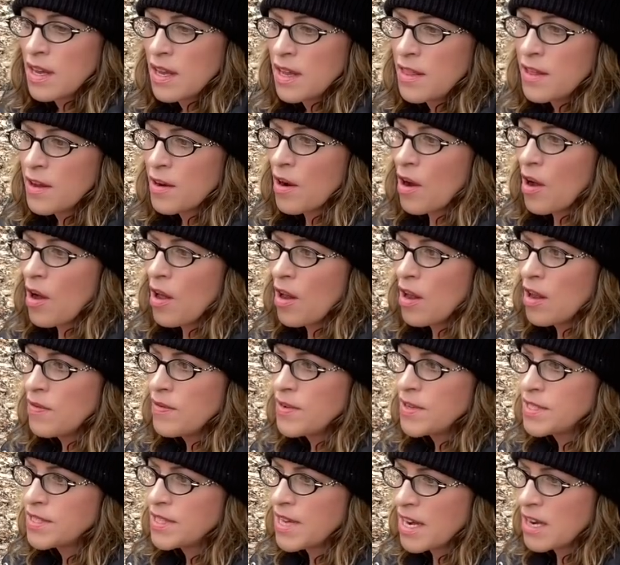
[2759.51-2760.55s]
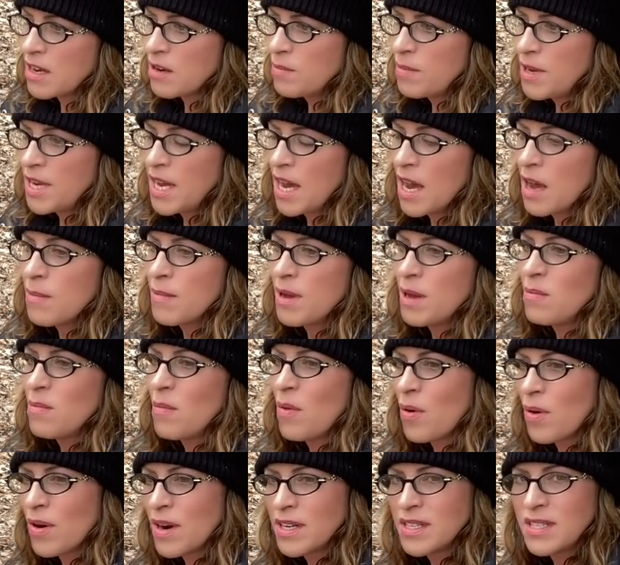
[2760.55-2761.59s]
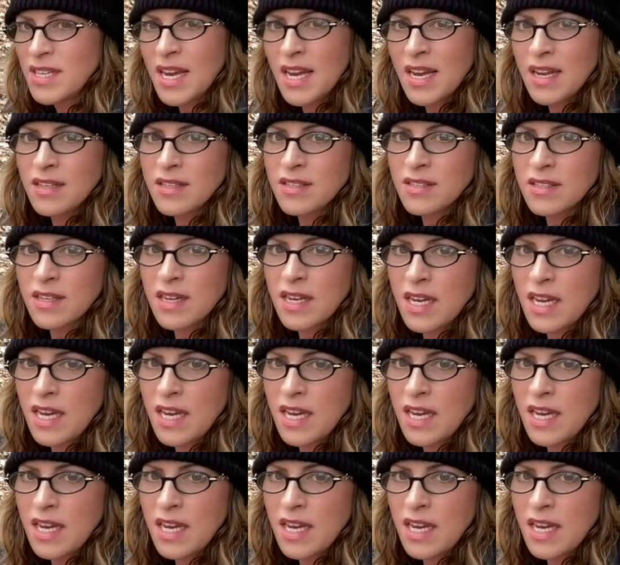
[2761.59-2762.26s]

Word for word: They're all of a sudden becoming more intensely